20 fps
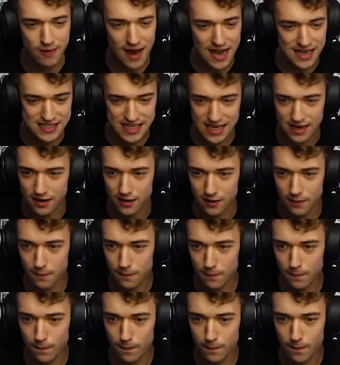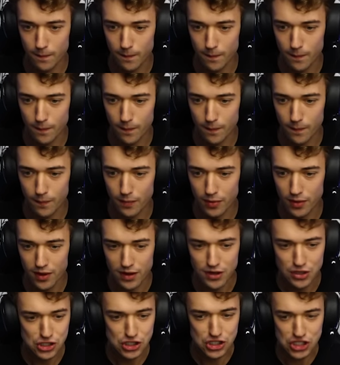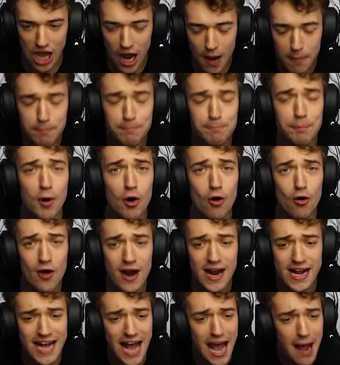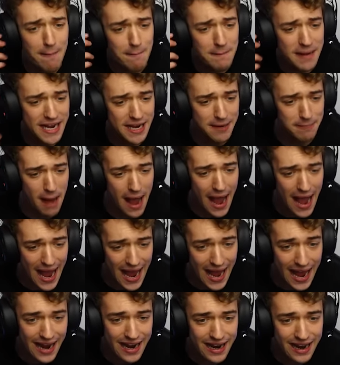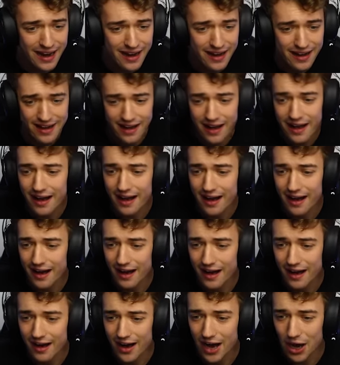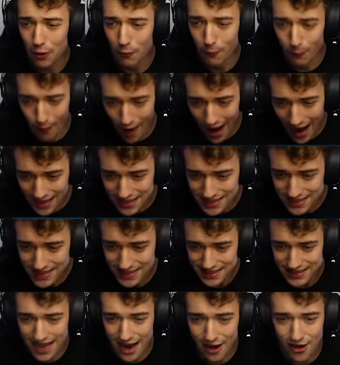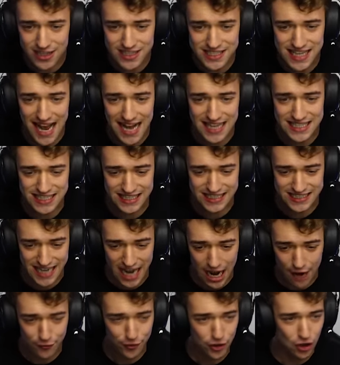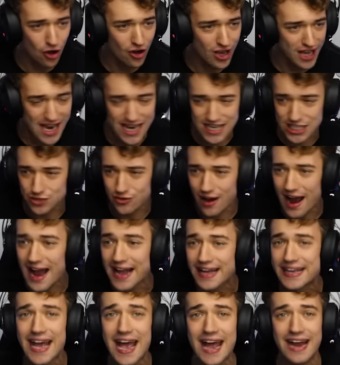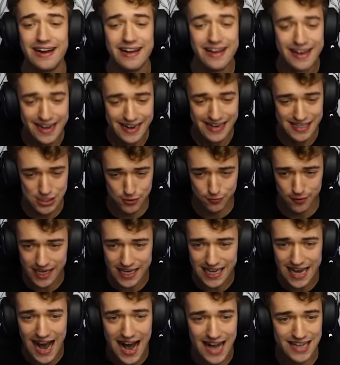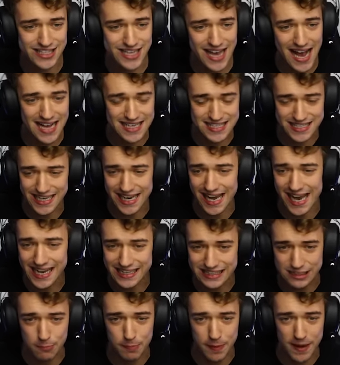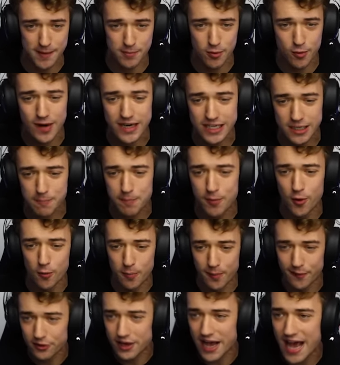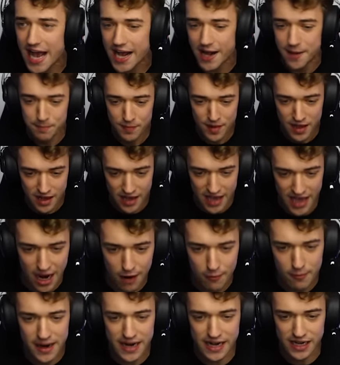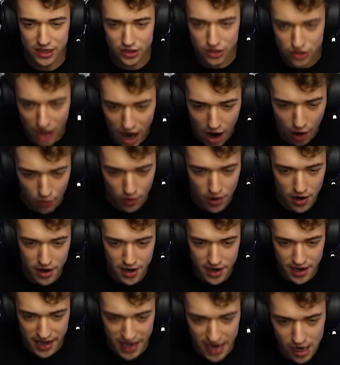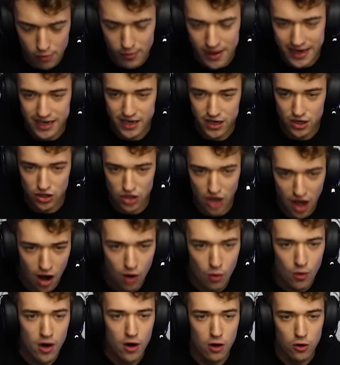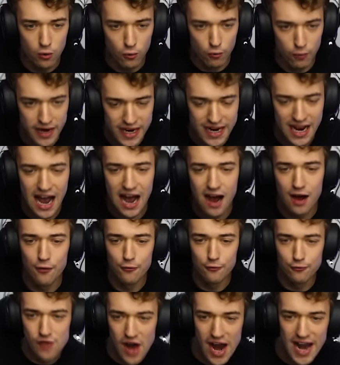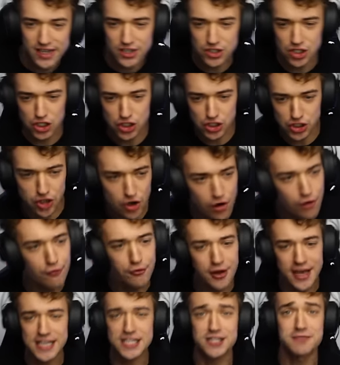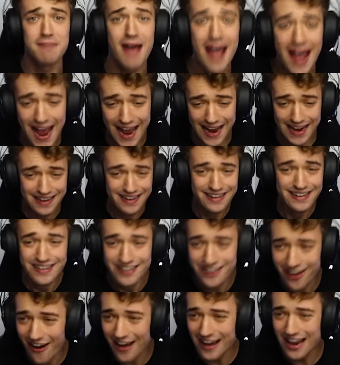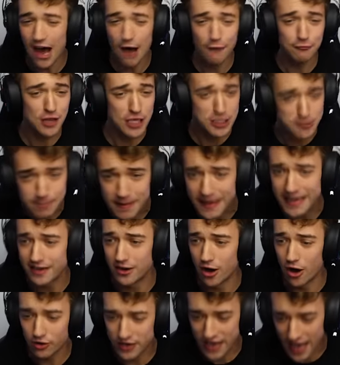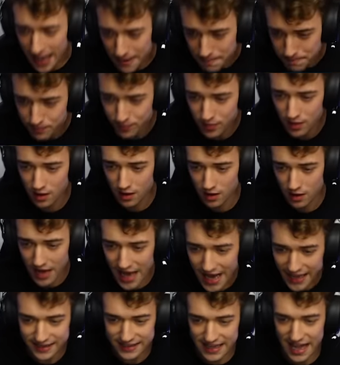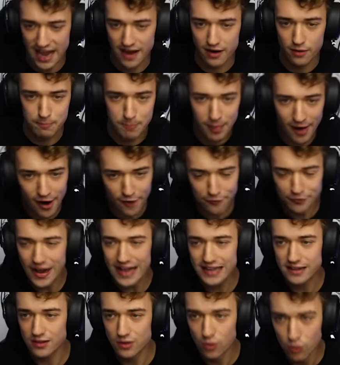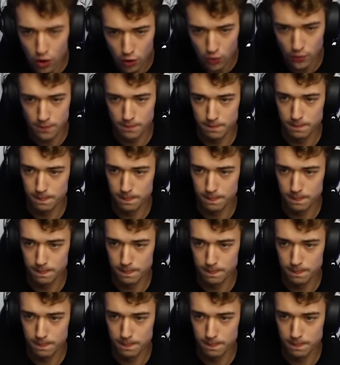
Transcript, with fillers: why is that? Stop booing at me, man! What? That was actually difficult. Okay, let's try again. It's really hard to actually hit the people with the poop, okay? Here we go. Here we go. We are ready to do this, man. Y'all love this beat, okay? Hit that. Perfect. Woo.